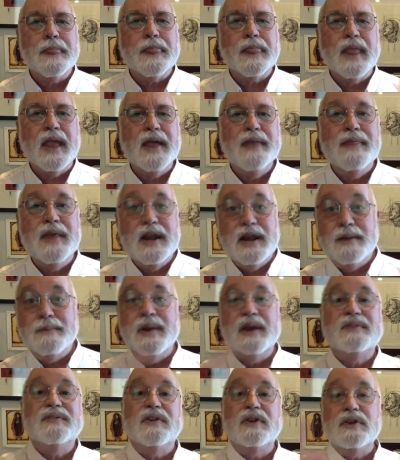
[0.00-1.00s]
and then he
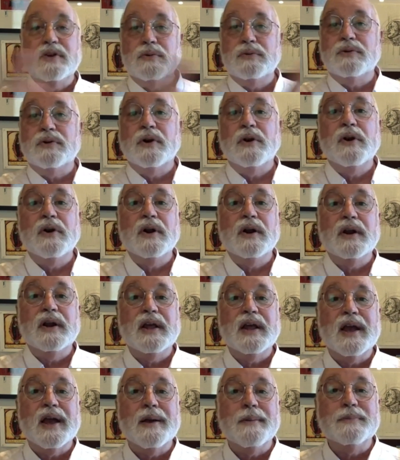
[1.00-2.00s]
makes a U-turn and he
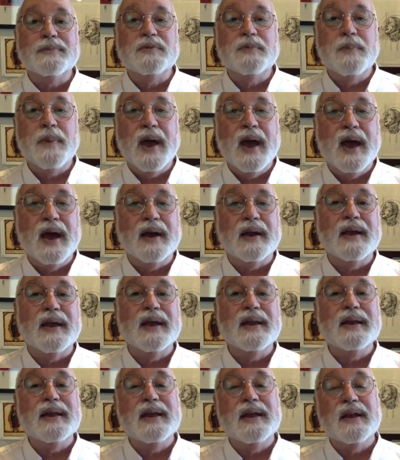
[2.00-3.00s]
comes back
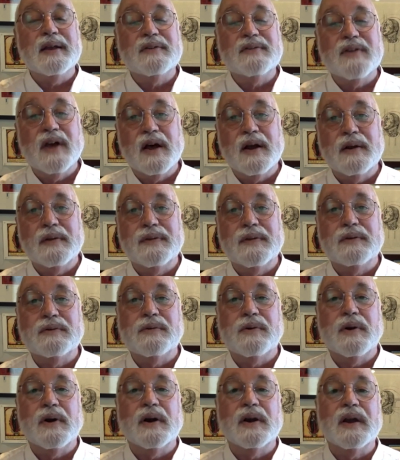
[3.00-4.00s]
and he gets out of the
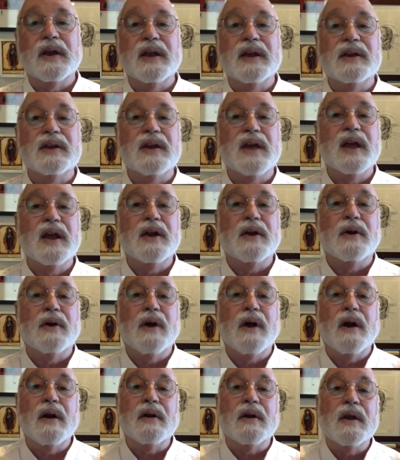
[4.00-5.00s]
truck, and her
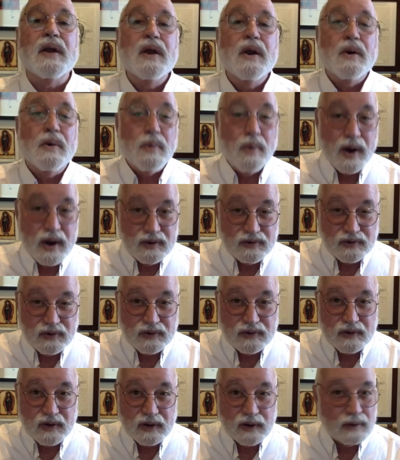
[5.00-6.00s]
heart
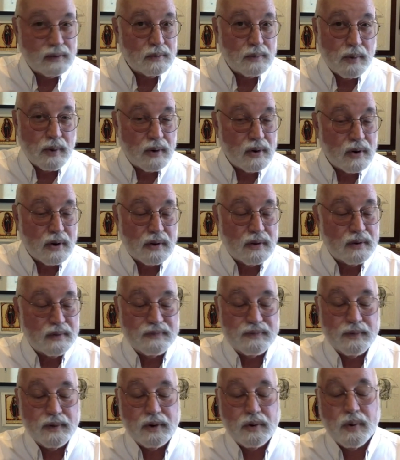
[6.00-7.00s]
races a little more
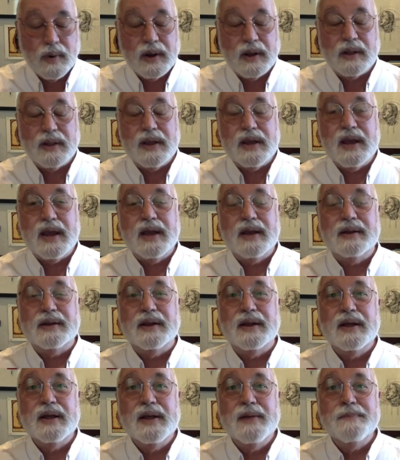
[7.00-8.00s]
quickly, and
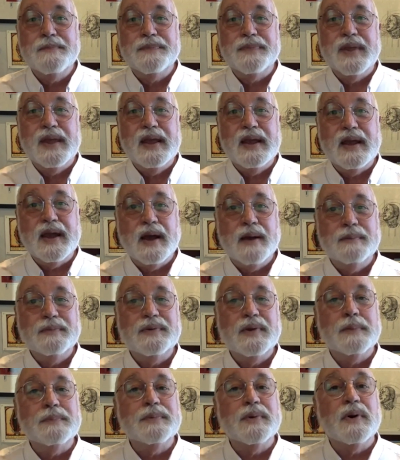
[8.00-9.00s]
he comes
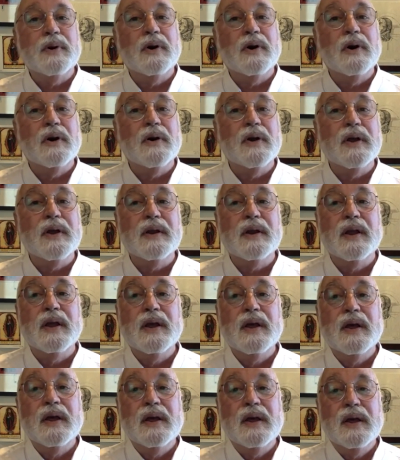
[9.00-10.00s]
up to her and
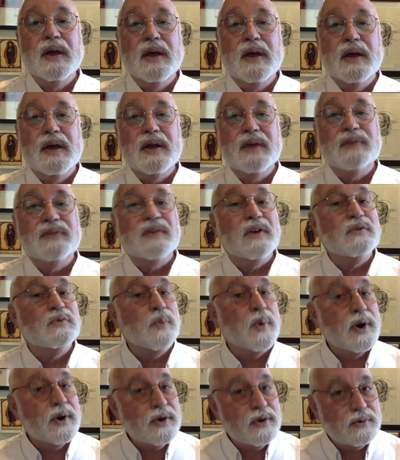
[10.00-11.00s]
he says,
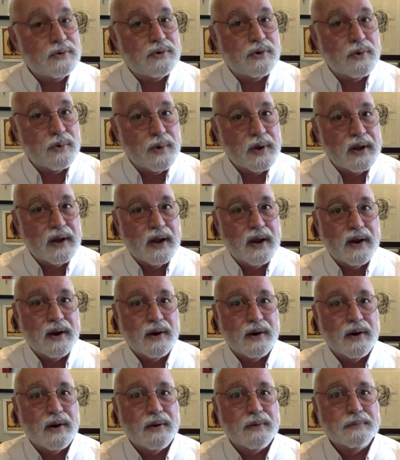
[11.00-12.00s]
"What are you doing
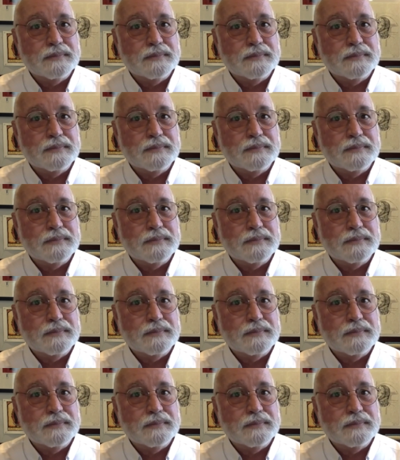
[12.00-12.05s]
here?"